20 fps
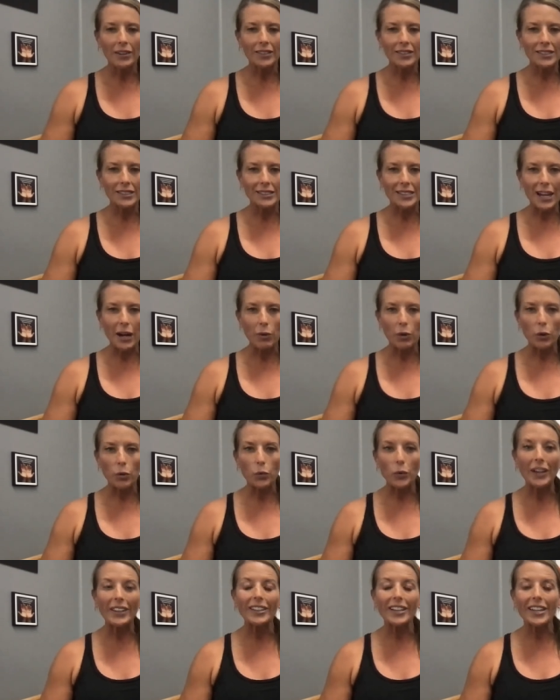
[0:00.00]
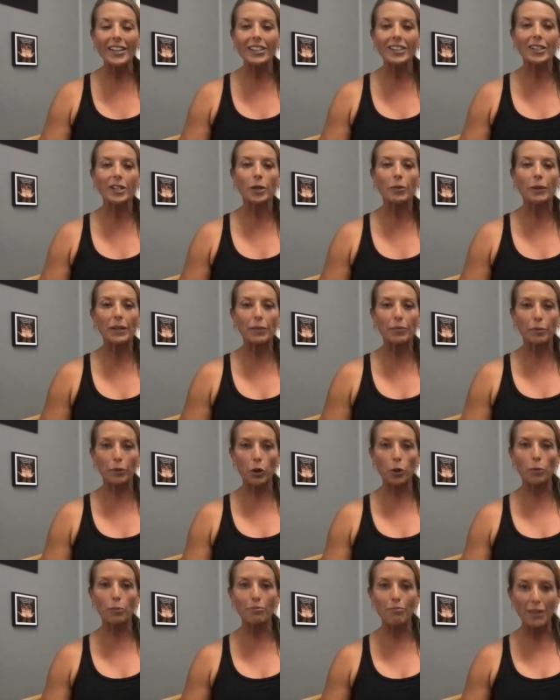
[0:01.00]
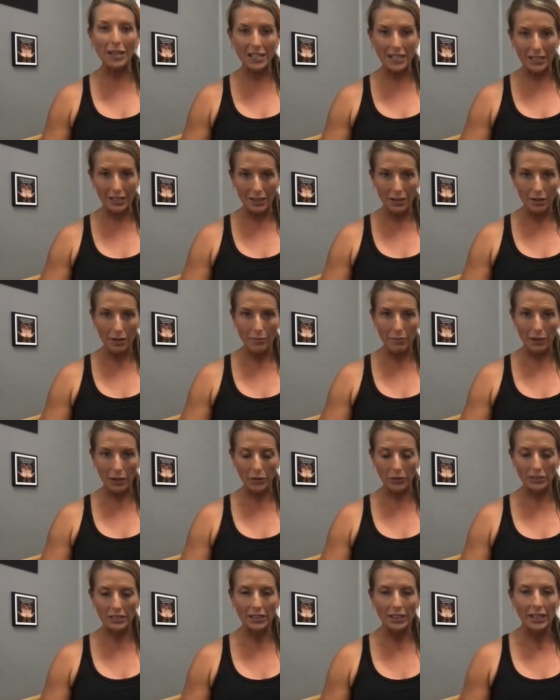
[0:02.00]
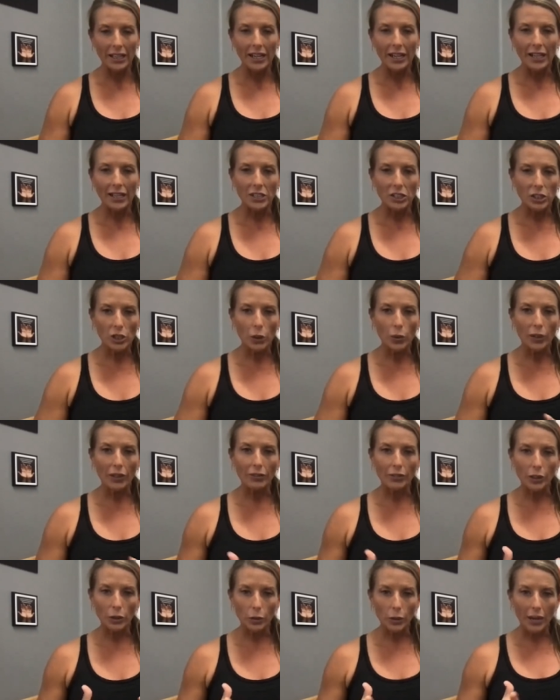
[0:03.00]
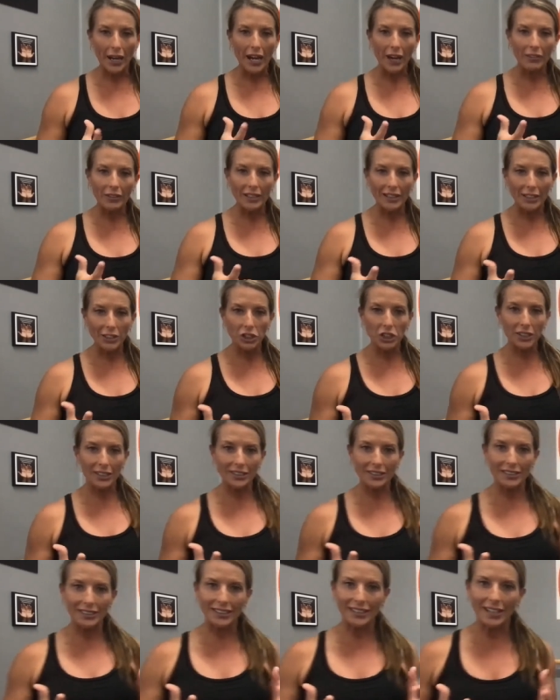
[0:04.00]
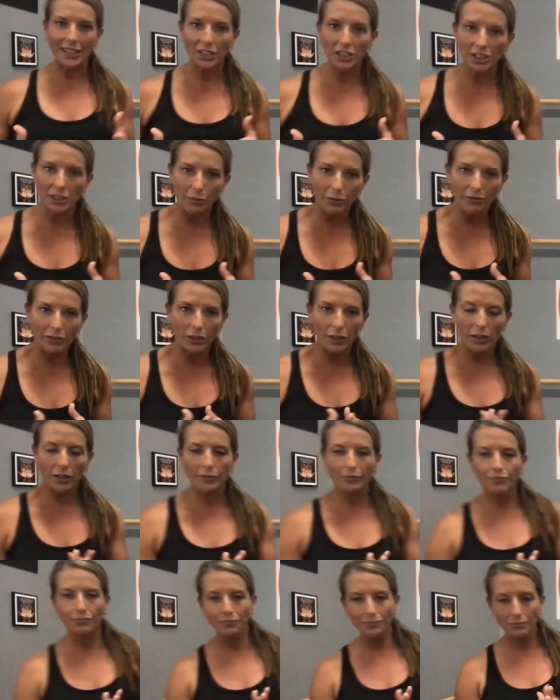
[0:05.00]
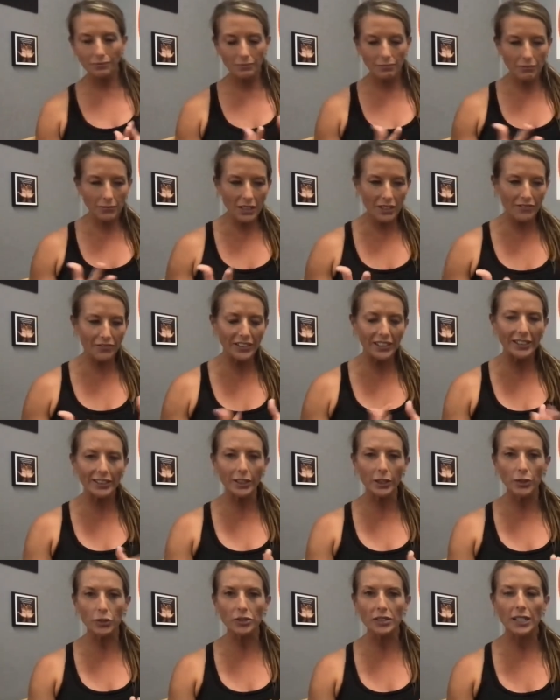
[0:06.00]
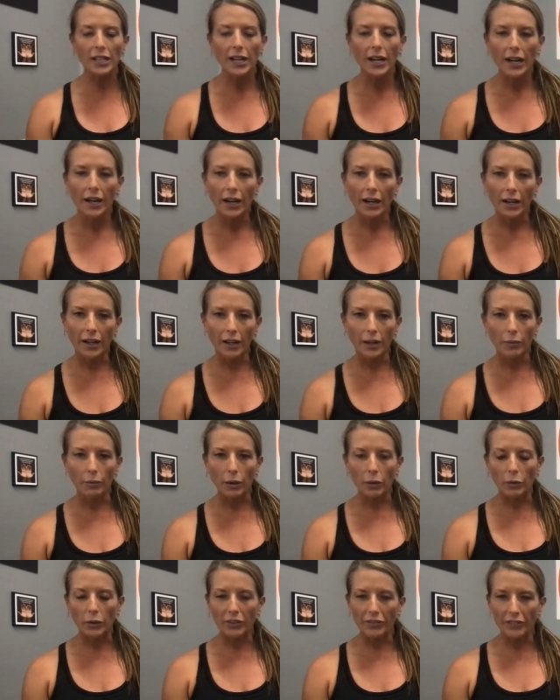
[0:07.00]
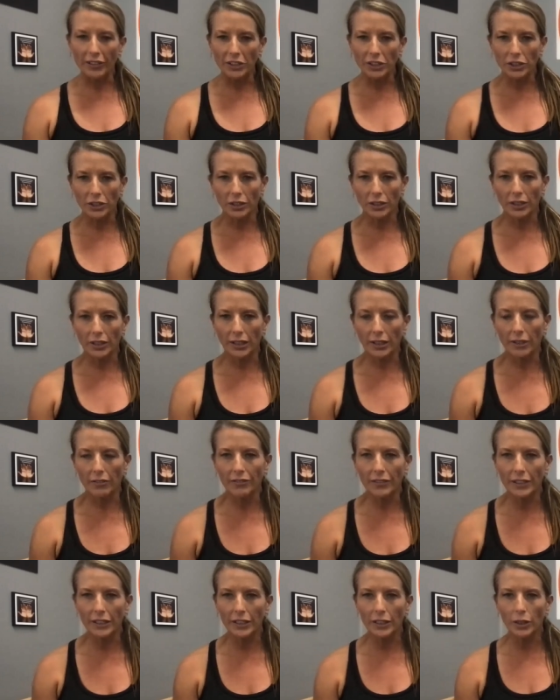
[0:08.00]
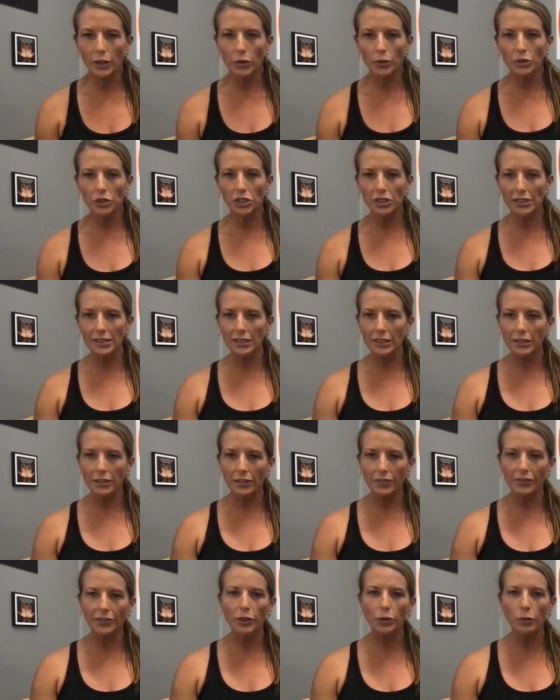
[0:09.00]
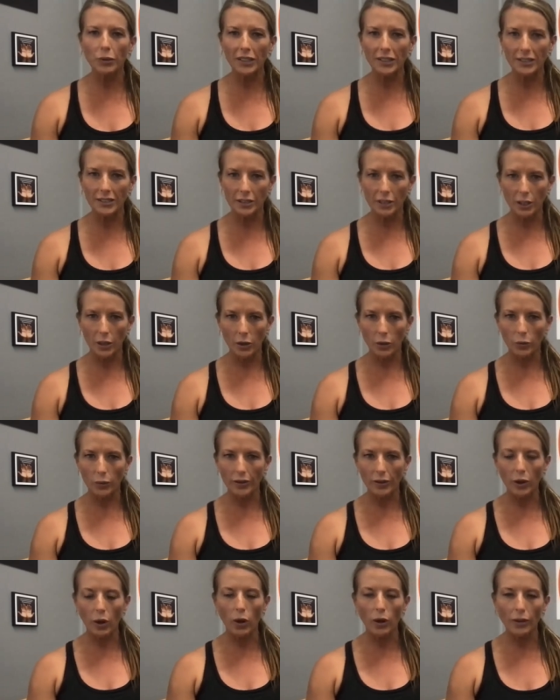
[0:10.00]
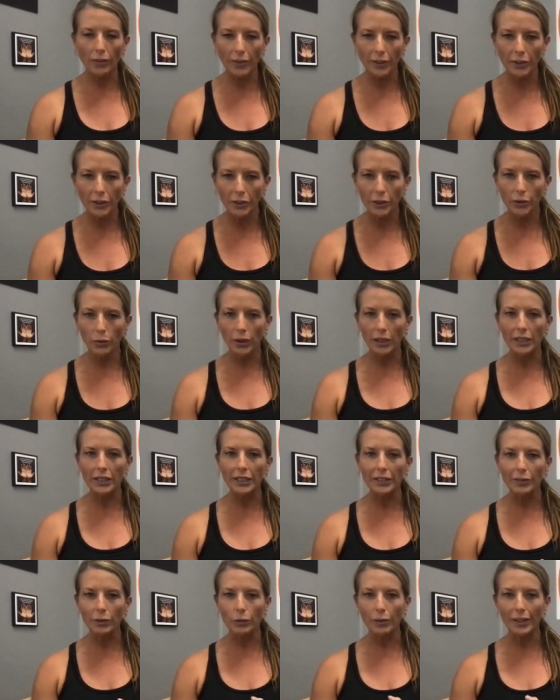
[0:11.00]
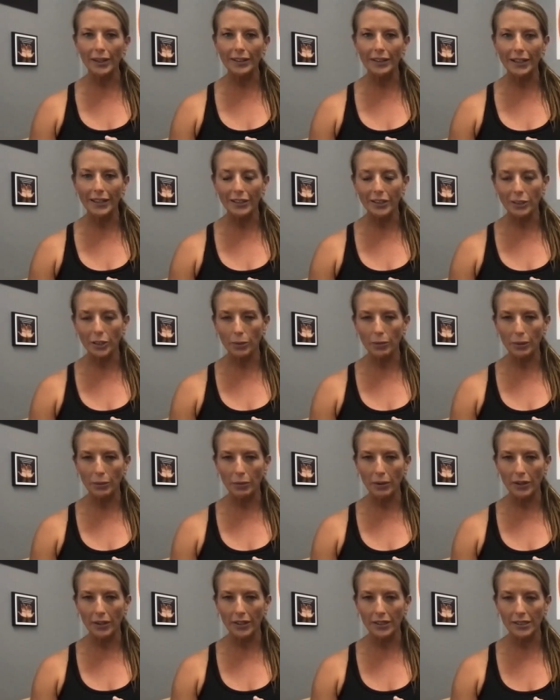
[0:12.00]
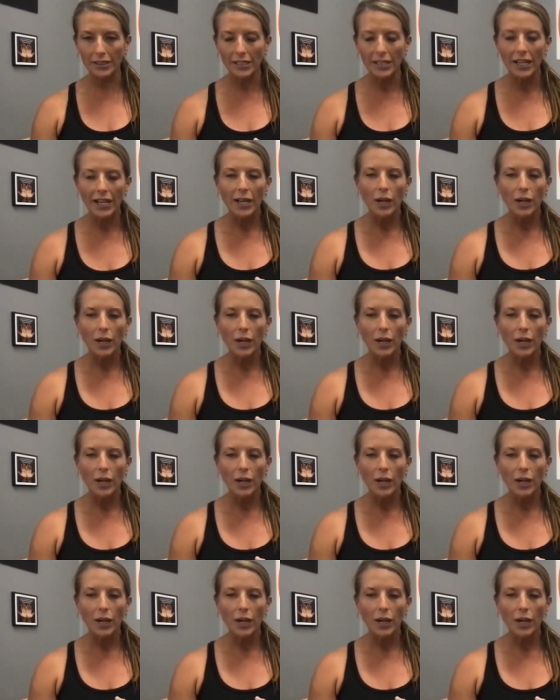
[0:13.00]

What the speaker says: This is our Red Light Therapy Pro Mini belt. And so if you haven't had a chance to catch some of our videos, we featured a video just a few weeks ago with all of our new Allevared Red Light Therapy products.